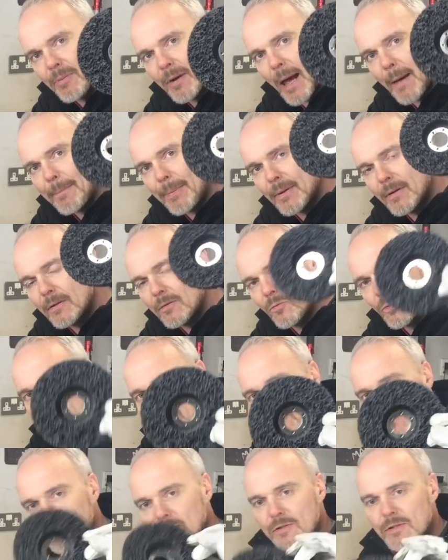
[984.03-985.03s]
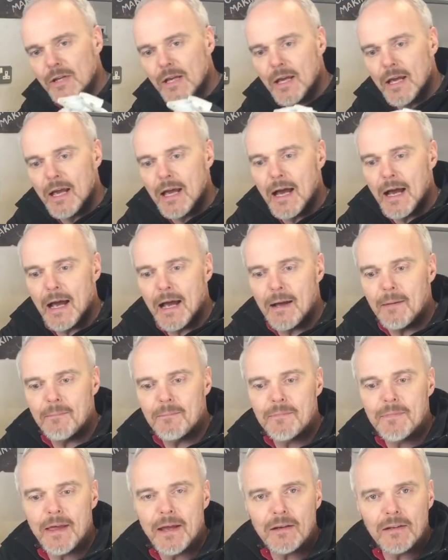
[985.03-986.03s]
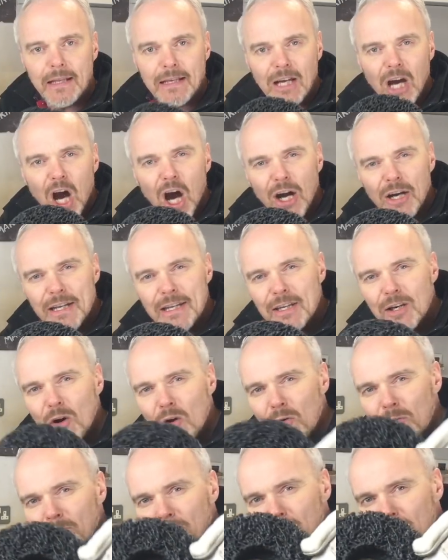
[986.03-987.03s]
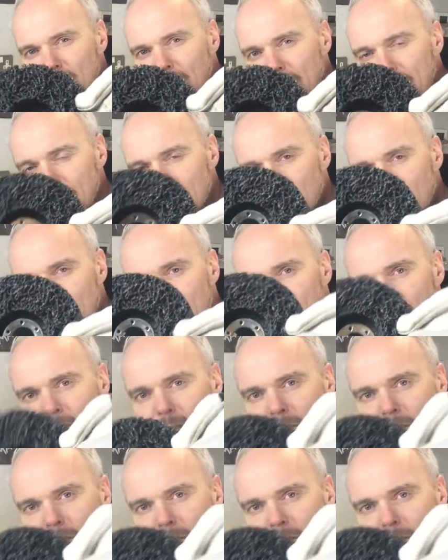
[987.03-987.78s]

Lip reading: prep wheels. They're like honeycomb. I don't know whether you